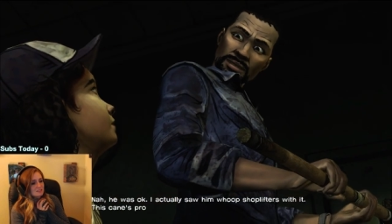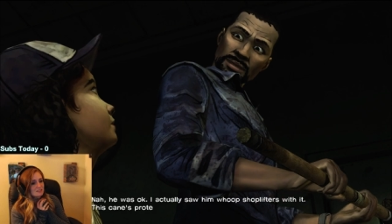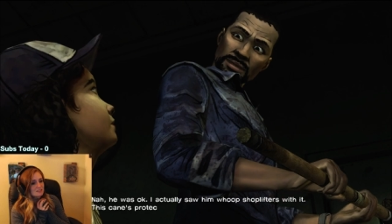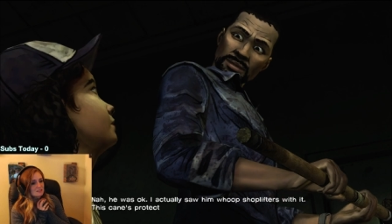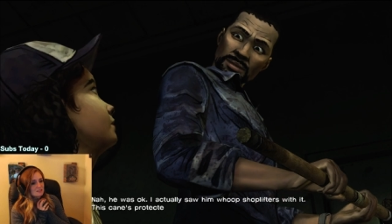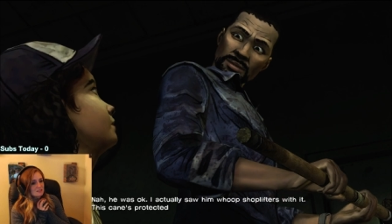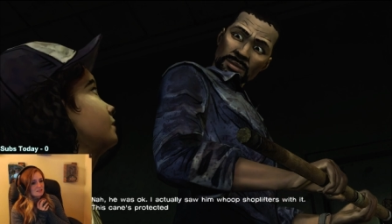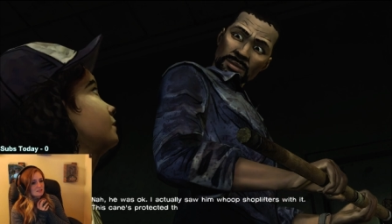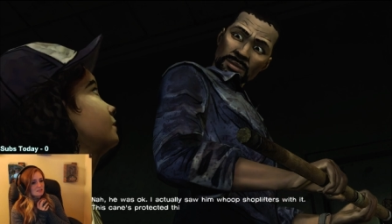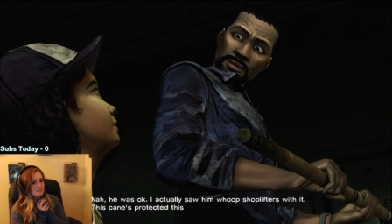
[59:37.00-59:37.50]
with
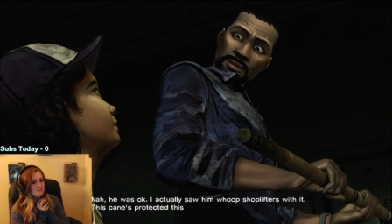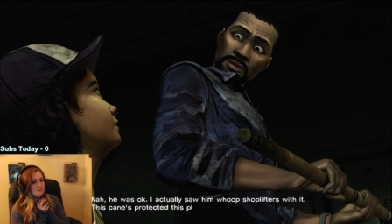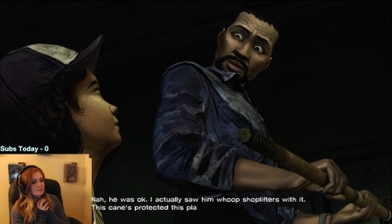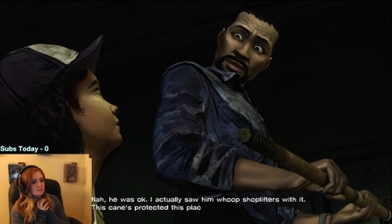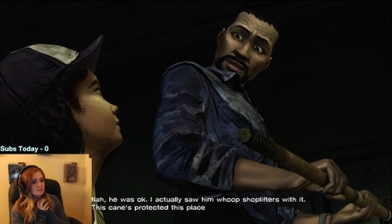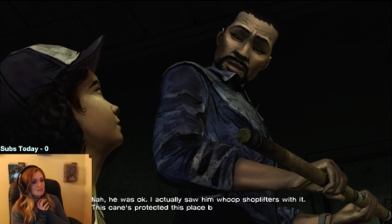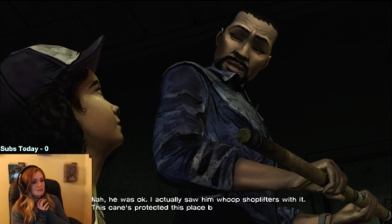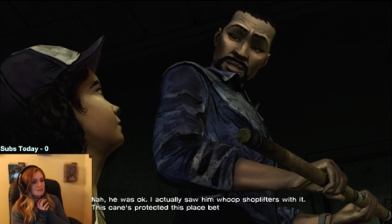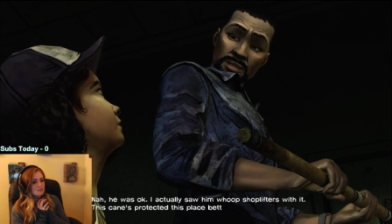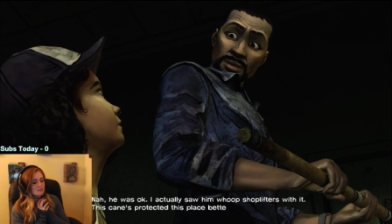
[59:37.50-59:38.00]

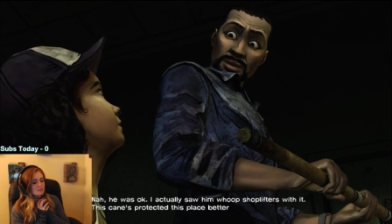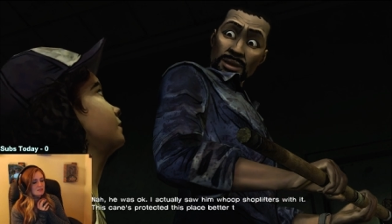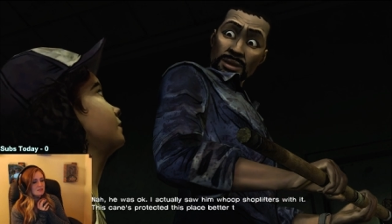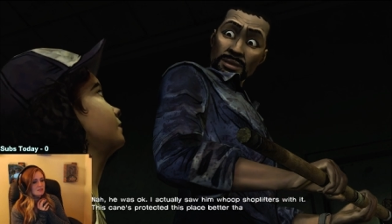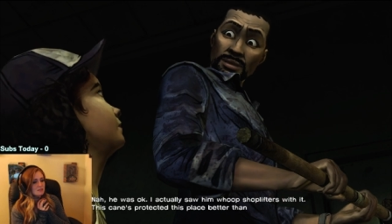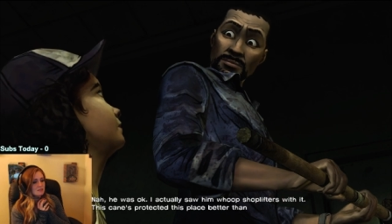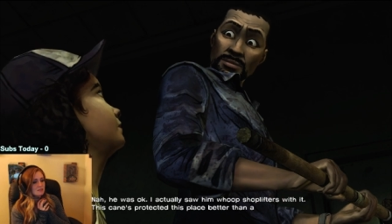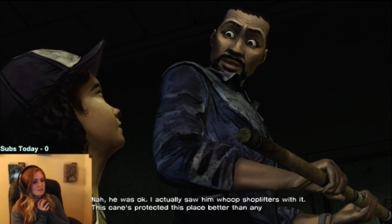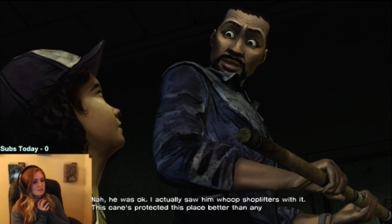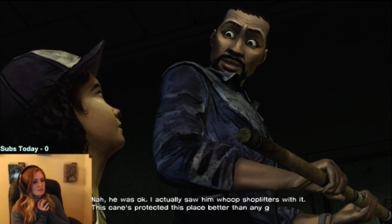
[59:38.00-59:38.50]
it. This
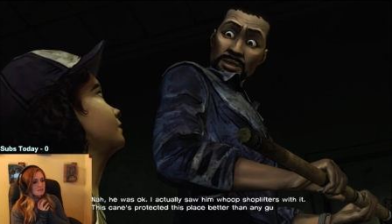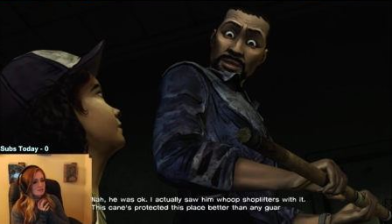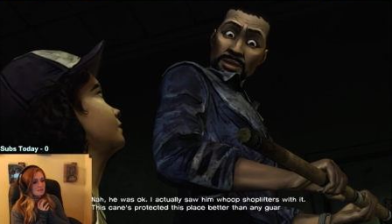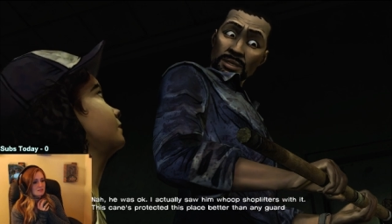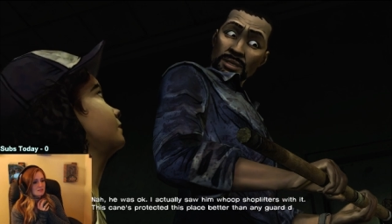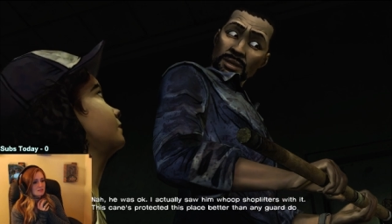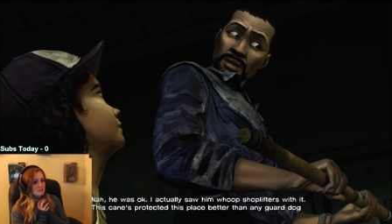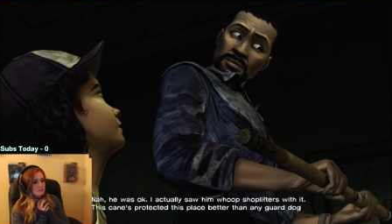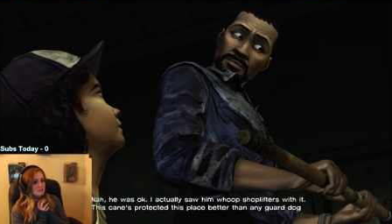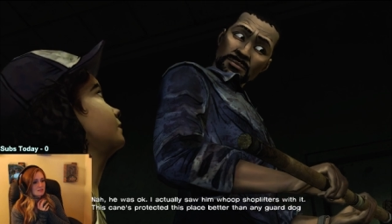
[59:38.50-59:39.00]
cane's
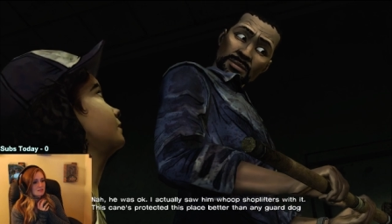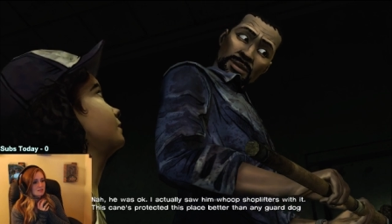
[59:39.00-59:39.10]
protected